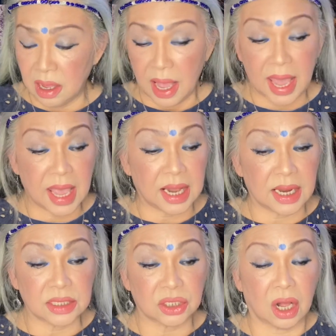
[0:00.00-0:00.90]
And
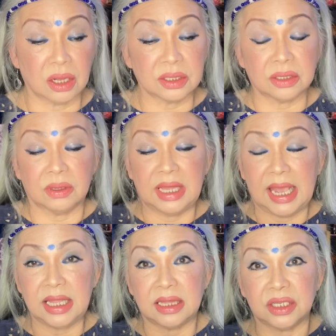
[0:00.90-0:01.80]
let's also
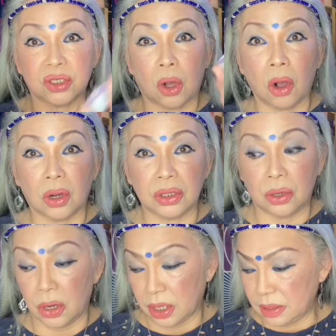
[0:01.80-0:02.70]
light this
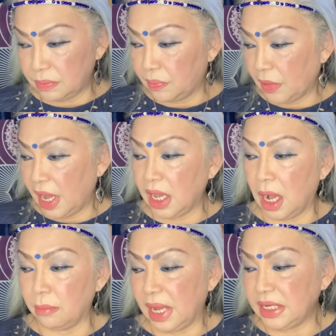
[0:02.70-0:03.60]
cocodor. I
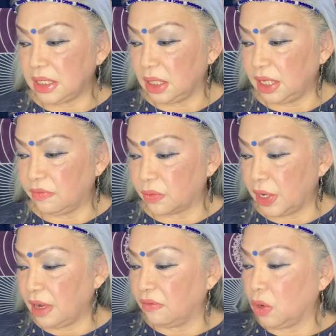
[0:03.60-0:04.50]
got my
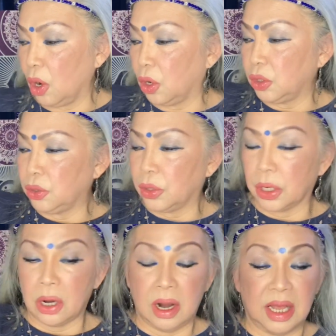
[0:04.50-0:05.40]
delivery of cocodor